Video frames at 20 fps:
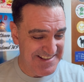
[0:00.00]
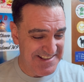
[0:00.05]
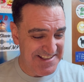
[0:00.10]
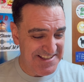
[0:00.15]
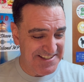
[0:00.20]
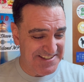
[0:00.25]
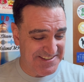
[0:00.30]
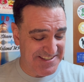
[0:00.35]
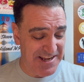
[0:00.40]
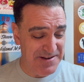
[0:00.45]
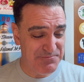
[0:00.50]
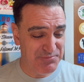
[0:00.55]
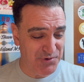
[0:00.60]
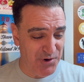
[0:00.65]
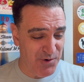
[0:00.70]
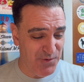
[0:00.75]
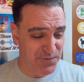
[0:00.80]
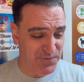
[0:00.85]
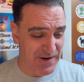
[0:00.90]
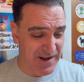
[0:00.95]
Scent
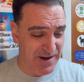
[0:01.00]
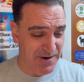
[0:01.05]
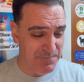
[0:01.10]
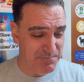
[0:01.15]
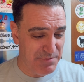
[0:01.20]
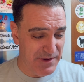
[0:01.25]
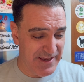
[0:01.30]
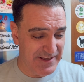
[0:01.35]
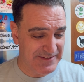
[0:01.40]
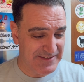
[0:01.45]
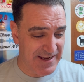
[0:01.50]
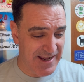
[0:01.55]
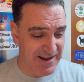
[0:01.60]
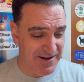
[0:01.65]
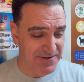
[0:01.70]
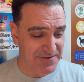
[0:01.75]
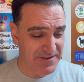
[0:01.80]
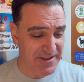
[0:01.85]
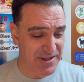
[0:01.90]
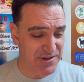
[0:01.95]
profile, baked
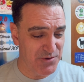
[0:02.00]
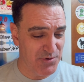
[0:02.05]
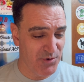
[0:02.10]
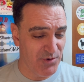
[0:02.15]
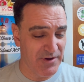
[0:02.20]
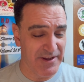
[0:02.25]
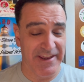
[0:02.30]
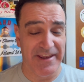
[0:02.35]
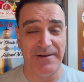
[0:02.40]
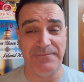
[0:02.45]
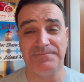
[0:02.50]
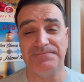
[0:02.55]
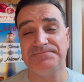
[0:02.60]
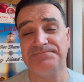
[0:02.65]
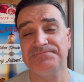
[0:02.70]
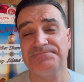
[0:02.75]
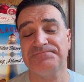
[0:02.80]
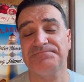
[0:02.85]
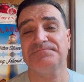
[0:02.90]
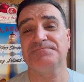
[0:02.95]
holiday Yule ham.
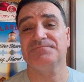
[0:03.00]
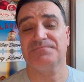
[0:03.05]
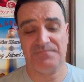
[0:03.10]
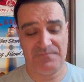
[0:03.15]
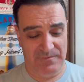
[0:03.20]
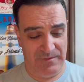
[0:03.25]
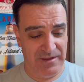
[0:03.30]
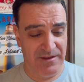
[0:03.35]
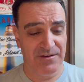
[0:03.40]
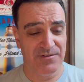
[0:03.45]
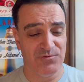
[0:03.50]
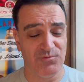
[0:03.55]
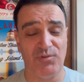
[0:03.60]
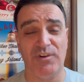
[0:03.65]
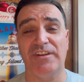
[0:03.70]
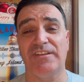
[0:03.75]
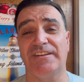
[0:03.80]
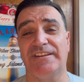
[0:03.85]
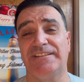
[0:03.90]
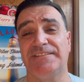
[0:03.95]

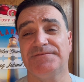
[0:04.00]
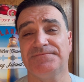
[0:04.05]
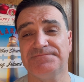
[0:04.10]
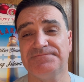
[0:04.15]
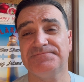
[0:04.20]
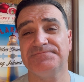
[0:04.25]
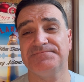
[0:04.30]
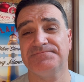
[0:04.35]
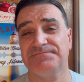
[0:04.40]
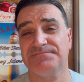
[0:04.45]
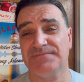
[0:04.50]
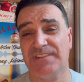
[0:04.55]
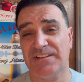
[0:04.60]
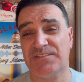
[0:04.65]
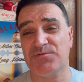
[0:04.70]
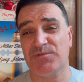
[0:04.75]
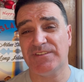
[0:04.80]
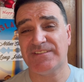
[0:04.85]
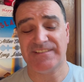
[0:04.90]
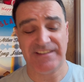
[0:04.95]
Really?
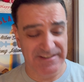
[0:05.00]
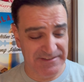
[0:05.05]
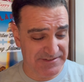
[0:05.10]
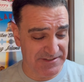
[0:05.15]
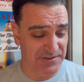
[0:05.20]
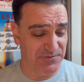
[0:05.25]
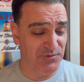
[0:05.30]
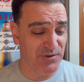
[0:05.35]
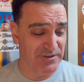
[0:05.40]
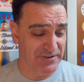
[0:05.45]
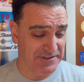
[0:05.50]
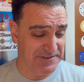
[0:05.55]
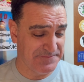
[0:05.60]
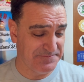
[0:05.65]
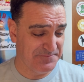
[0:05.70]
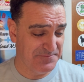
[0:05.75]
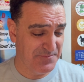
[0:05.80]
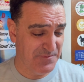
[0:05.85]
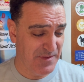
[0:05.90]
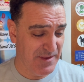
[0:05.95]
That's what it says here, really.
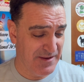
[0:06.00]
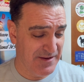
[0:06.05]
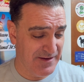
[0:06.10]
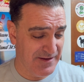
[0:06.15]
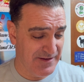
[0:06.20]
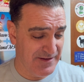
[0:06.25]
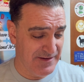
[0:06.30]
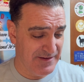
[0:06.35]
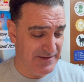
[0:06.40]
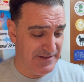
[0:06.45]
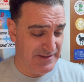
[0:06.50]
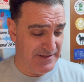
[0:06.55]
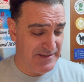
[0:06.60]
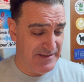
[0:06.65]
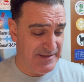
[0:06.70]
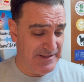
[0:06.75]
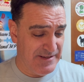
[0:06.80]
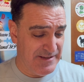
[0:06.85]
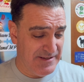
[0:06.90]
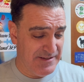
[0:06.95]

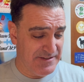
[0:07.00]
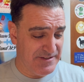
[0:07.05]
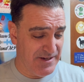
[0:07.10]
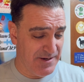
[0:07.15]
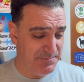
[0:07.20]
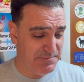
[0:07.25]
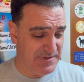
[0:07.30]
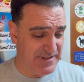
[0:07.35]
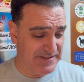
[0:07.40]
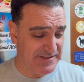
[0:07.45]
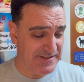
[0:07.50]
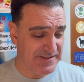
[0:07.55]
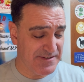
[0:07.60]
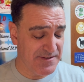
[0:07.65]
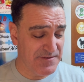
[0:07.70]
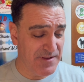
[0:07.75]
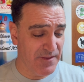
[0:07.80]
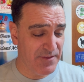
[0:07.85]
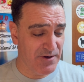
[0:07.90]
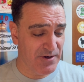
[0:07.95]
Yep, this is
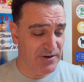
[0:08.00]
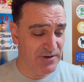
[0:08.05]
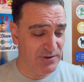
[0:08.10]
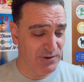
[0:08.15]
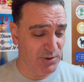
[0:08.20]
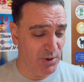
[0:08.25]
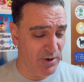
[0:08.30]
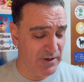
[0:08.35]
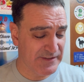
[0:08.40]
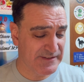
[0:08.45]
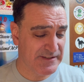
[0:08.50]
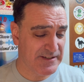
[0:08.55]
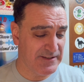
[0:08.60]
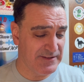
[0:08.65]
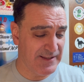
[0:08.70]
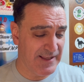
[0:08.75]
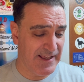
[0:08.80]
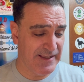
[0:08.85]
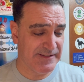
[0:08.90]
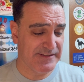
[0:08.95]
another lost
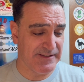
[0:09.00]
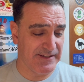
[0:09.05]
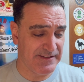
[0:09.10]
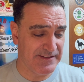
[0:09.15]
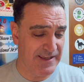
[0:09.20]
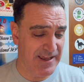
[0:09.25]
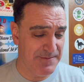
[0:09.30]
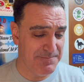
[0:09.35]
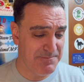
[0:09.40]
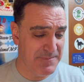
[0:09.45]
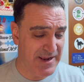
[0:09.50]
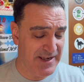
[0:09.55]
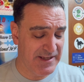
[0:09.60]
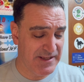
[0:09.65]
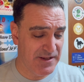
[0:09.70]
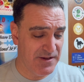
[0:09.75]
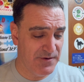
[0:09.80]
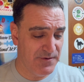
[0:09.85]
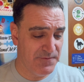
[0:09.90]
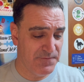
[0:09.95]
classic that
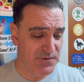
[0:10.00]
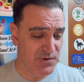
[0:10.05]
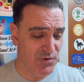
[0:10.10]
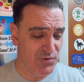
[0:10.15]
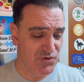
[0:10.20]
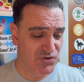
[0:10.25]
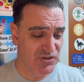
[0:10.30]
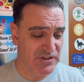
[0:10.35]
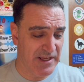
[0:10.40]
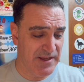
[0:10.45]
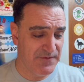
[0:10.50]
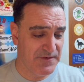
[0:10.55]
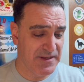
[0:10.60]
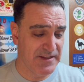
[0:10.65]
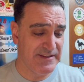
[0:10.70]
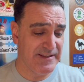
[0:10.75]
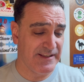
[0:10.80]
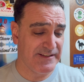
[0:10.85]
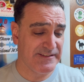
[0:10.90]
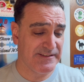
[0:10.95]
many of you shave
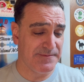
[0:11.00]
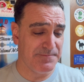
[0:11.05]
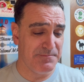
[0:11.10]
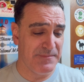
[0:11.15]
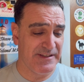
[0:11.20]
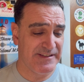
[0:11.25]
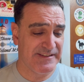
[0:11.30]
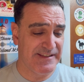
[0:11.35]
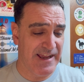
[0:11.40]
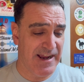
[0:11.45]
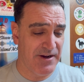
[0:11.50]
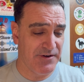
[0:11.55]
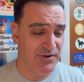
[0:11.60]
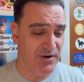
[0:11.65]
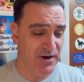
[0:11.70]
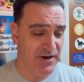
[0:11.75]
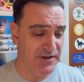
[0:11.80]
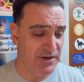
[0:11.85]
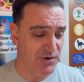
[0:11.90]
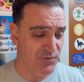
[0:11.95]
cadets missed out
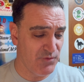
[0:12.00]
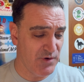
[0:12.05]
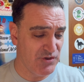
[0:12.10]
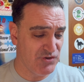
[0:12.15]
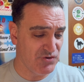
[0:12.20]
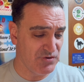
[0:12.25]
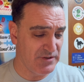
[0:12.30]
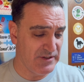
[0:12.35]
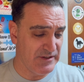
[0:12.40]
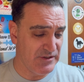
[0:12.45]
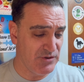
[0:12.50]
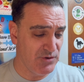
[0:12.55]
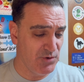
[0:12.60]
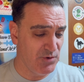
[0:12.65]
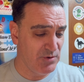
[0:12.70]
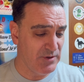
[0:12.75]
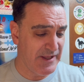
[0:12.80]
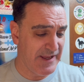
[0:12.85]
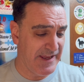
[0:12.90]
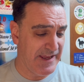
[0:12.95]
on originally.
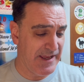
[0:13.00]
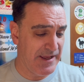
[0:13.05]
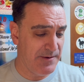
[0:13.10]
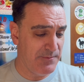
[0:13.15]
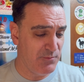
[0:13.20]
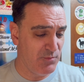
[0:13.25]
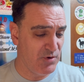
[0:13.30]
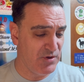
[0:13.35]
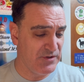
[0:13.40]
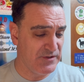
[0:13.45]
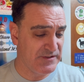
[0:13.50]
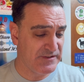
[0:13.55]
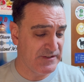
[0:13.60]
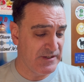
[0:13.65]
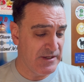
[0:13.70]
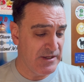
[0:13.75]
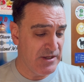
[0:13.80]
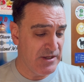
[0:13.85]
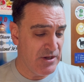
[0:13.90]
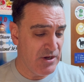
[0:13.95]
Yule ham was
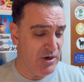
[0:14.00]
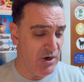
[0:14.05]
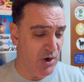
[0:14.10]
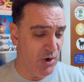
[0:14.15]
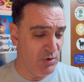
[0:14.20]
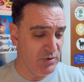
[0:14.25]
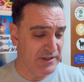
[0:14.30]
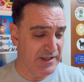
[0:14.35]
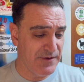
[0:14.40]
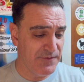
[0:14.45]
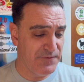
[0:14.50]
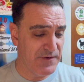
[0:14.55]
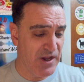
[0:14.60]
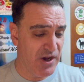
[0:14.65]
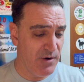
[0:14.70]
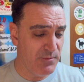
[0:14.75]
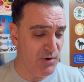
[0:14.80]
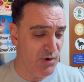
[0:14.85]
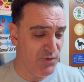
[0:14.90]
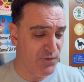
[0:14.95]
only
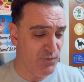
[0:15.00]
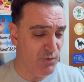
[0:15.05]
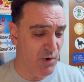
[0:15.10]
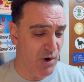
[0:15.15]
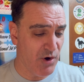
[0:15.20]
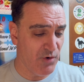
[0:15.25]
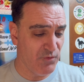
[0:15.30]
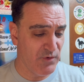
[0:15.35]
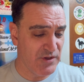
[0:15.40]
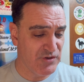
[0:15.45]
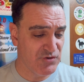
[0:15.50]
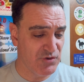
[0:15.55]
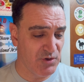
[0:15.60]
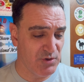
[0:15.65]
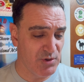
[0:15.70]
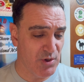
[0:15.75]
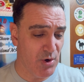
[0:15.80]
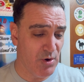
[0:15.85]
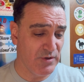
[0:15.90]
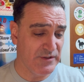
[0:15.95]
available through our
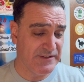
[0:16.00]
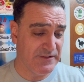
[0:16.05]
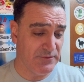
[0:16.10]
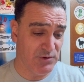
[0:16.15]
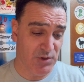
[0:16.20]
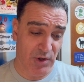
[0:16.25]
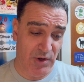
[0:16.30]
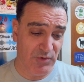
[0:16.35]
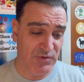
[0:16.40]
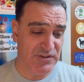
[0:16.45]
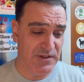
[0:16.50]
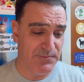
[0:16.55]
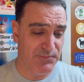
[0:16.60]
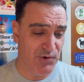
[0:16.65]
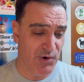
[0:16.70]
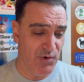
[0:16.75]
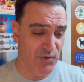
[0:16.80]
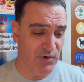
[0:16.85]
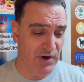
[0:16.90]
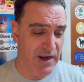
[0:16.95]
original loyalty
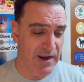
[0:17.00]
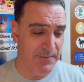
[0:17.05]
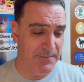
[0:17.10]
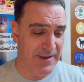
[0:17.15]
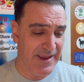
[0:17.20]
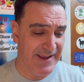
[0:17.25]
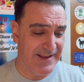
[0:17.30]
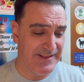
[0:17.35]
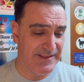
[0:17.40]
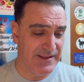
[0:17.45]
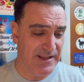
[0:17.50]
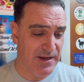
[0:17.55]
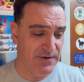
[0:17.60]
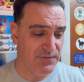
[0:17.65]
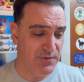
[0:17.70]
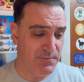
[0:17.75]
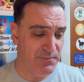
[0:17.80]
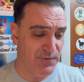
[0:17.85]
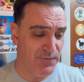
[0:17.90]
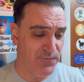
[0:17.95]
program and
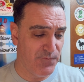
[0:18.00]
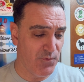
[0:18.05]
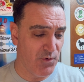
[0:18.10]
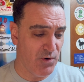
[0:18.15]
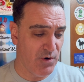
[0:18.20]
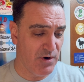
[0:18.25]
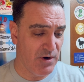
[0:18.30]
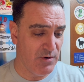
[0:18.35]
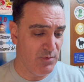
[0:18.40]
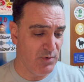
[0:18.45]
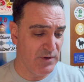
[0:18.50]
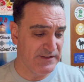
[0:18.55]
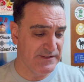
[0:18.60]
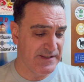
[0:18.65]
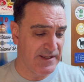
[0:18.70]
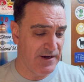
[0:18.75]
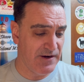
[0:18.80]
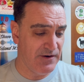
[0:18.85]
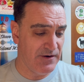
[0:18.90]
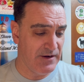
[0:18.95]
never before was
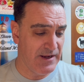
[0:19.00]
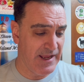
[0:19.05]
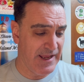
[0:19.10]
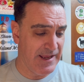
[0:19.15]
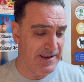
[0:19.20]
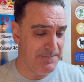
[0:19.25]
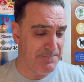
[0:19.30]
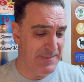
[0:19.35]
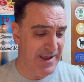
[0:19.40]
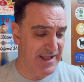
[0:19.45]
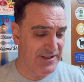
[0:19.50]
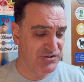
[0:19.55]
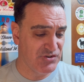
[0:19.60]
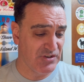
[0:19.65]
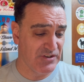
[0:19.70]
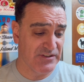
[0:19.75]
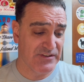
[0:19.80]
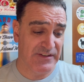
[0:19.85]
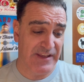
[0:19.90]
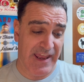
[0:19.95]
there a
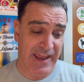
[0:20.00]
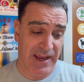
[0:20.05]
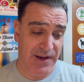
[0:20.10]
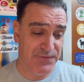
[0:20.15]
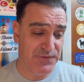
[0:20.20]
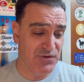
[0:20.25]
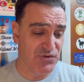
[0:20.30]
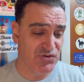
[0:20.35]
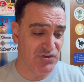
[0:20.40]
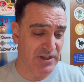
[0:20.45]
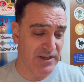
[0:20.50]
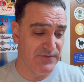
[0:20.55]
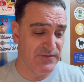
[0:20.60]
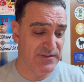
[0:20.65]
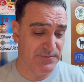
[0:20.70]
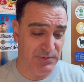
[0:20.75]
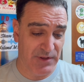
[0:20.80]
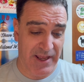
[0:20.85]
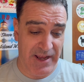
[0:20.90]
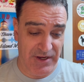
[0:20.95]
matching aftershave
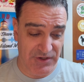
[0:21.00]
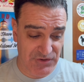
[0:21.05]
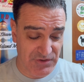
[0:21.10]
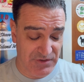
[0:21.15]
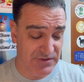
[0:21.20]
splash.